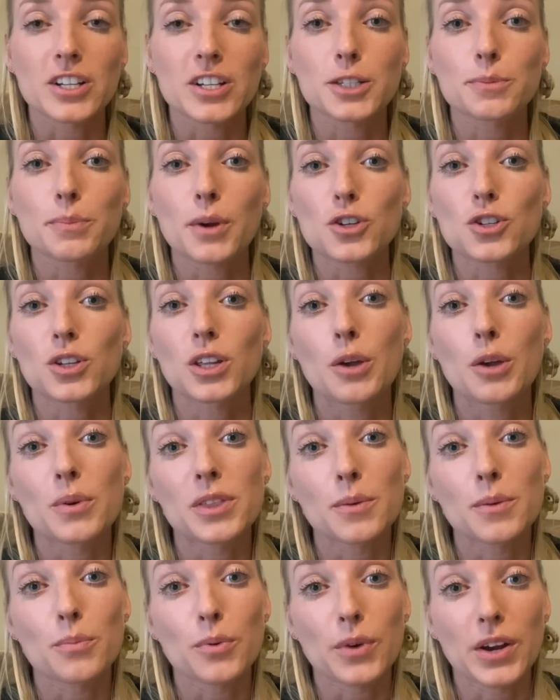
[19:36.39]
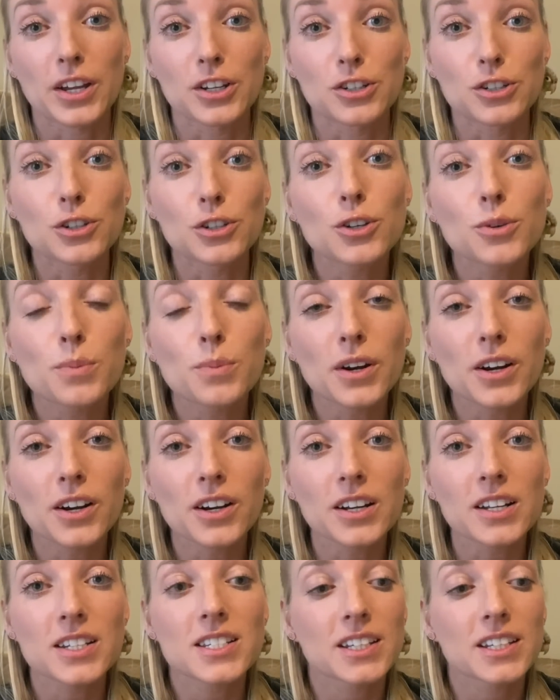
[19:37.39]
especially with a brand new
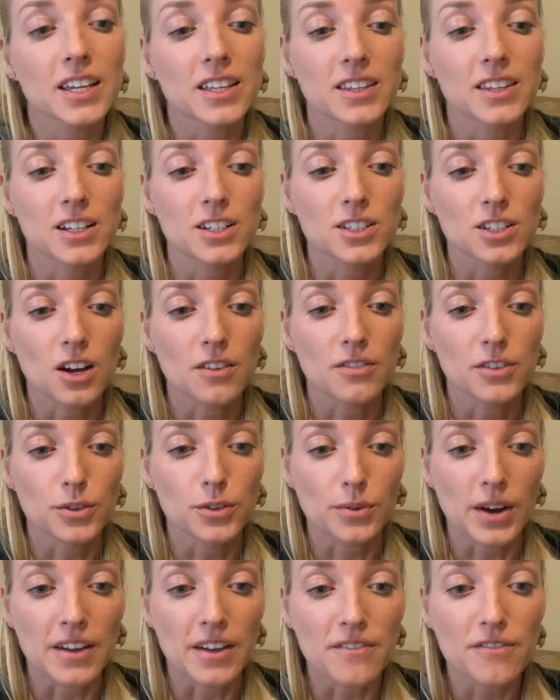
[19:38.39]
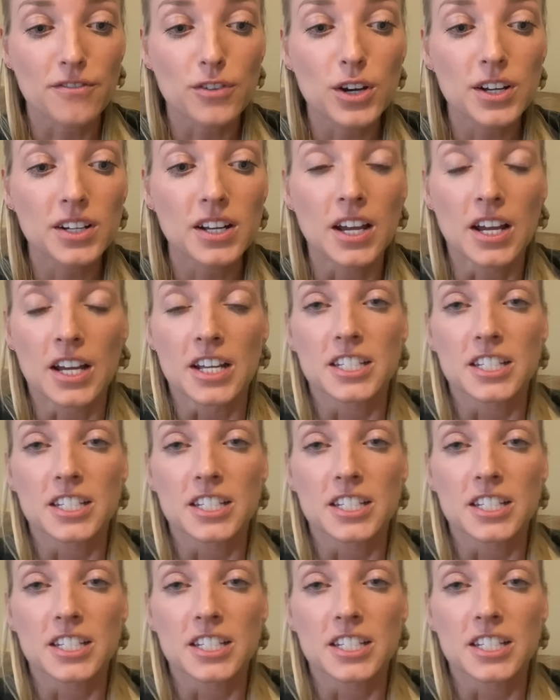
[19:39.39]
bird, to get things off on the right foot,